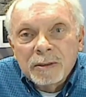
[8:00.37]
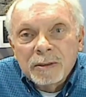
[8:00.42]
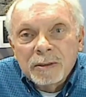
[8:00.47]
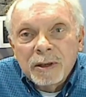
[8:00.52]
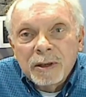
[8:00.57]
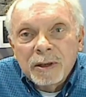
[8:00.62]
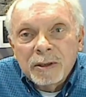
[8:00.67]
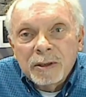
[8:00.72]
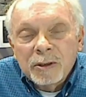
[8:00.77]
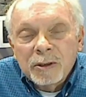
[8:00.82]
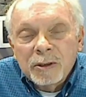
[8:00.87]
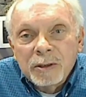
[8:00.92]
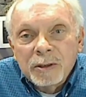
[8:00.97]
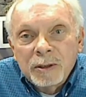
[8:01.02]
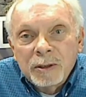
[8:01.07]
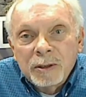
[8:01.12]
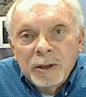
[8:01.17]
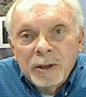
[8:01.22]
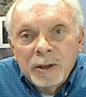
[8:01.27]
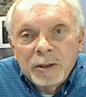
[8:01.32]
the
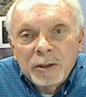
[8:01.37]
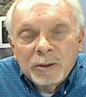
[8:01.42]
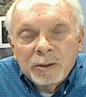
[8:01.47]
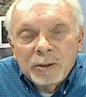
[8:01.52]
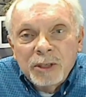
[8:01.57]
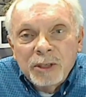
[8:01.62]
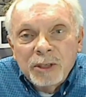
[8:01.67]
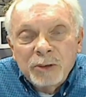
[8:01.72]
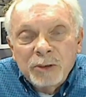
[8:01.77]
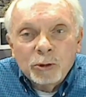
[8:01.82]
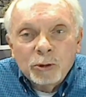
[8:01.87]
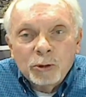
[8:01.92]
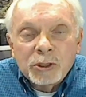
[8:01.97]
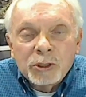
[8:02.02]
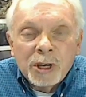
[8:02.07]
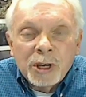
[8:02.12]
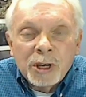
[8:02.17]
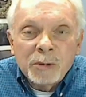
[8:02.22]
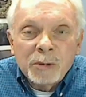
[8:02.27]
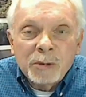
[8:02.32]

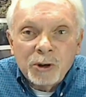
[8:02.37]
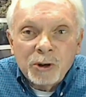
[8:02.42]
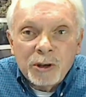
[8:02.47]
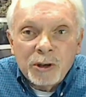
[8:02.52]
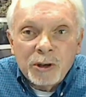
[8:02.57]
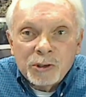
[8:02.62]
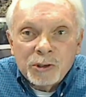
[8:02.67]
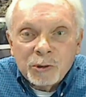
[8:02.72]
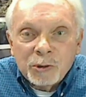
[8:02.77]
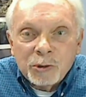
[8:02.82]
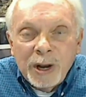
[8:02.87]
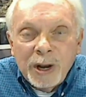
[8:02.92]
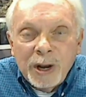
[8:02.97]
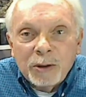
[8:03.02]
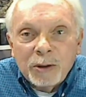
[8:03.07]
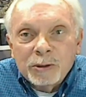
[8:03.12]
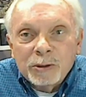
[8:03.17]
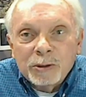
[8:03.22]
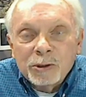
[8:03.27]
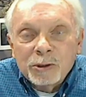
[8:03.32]
tendrils come across the
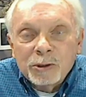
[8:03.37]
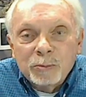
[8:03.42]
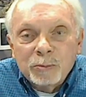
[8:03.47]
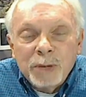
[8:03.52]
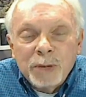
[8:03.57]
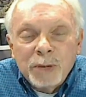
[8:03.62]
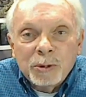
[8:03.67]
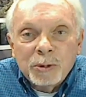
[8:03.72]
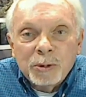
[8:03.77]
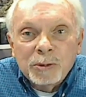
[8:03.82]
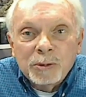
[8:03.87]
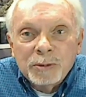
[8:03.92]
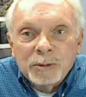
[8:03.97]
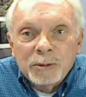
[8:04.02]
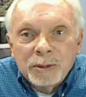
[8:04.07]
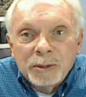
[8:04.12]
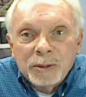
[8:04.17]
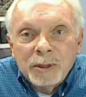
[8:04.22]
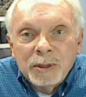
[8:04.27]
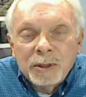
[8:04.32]
ground to people
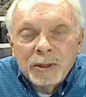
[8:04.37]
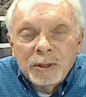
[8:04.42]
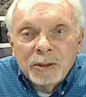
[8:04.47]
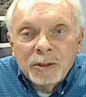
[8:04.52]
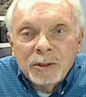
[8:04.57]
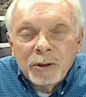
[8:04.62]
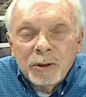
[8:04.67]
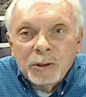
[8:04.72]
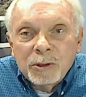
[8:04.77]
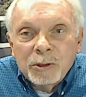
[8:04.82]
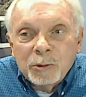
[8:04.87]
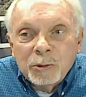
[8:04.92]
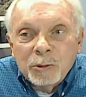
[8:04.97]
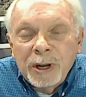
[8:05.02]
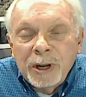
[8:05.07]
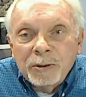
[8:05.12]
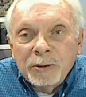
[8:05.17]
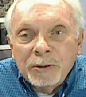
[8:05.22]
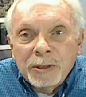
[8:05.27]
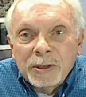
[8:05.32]
on the
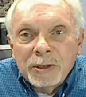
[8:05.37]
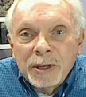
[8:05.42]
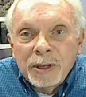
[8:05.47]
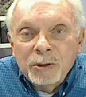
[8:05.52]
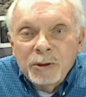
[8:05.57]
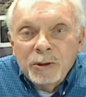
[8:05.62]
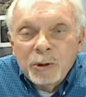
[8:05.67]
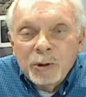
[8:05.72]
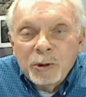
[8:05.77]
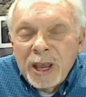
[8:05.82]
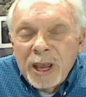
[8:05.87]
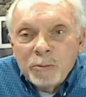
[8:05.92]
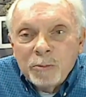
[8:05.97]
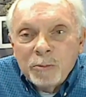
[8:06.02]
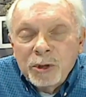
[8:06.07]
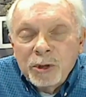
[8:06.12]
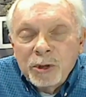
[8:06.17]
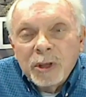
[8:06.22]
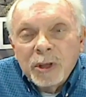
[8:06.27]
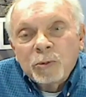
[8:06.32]
ground. And you
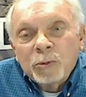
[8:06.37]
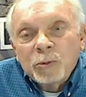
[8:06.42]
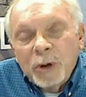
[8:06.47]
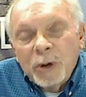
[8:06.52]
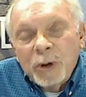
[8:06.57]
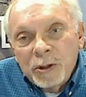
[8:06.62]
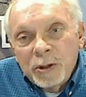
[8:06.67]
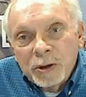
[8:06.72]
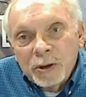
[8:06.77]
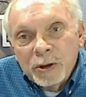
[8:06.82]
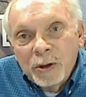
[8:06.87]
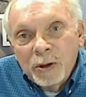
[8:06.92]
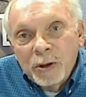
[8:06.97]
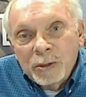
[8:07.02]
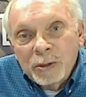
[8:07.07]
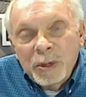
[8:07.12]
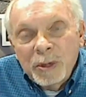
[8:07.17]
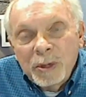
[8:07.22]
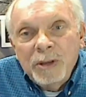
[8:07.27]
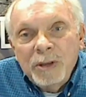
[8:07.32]
can't predict where they're going
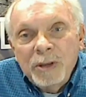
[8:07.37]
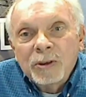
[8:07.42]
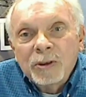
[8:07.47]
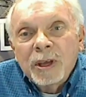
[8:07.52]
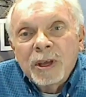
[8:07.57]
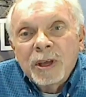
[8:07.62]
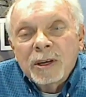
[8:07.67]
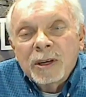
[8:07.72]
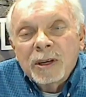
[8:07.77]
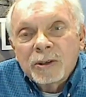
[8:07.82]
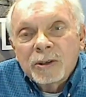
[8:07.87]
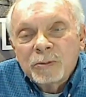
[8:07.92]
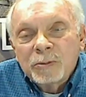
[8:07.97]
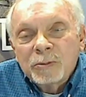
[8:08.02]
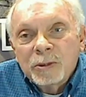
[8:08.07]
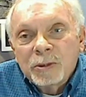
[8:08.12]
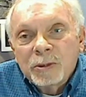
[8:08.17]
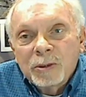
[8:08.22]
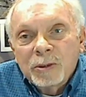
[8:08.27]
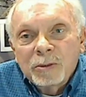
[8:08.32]
to be. You can't
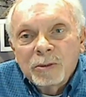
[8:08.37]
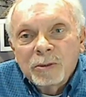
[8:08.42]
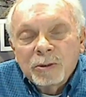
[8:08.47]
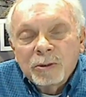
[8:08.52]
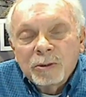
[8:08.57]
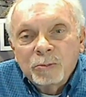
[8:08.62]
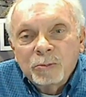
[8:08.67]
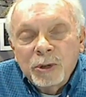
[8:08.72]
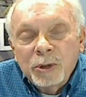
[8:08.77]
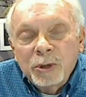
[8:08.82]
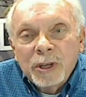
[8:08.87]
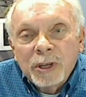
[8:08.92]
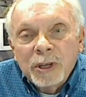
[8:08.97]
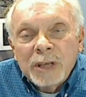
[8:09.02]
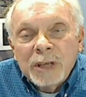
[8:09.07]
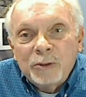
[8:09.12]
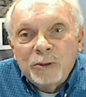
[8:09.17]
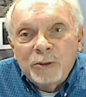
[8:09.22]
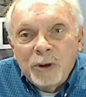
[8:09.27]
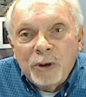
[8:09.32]

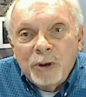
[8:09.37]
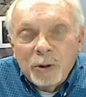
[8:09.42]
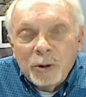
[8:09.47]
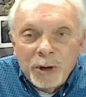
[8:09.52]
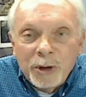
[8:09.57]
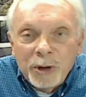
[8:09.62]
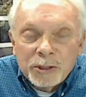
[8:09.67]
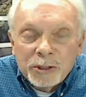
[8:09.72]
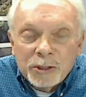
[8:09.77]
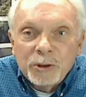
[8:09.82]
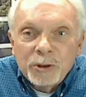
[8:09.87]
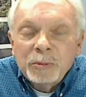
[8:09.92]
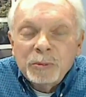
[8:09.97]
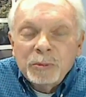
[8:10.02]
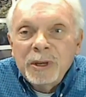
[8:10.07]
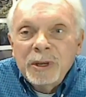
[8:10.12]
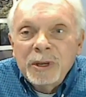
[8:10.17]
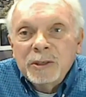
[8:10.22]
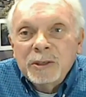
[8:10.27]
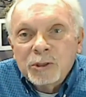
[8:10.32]
predict how far away it's going to
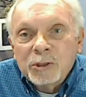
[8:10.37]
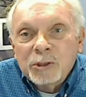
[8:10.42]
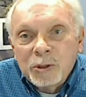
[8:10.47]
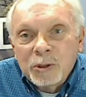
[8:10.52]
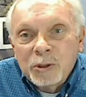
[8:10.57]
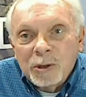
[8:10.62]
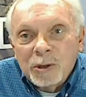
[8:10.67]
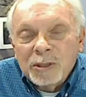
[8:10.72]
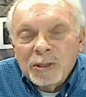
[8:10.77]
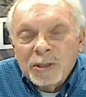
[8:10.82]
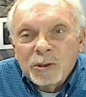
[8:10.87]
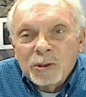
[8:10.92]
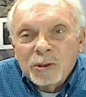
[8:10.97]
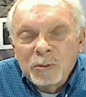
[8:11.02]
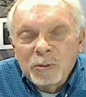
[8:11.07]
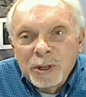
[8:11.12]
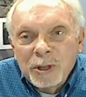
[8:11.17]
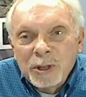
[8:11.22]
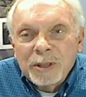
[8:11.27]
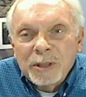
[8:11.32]
be, and so on. So
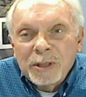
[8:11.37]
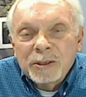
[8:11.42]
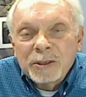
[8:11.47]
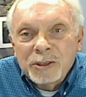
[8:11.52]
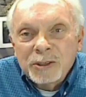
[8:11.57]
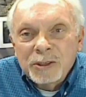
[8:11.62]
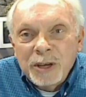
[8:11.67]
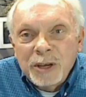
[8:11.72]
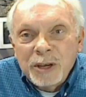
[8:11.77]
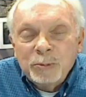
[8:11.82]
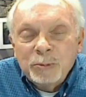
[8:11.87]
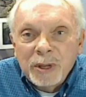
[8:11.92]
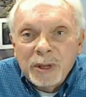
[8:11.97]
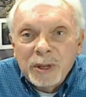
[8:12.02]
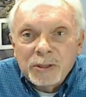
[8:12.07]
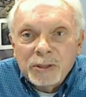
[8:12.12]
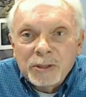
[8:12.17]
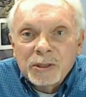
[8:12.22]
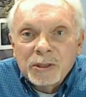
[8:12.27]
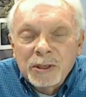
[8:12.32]
really the safe
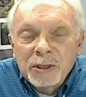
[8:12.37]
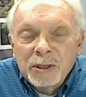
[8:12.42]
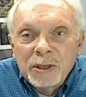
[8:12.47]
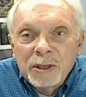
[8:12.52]
place,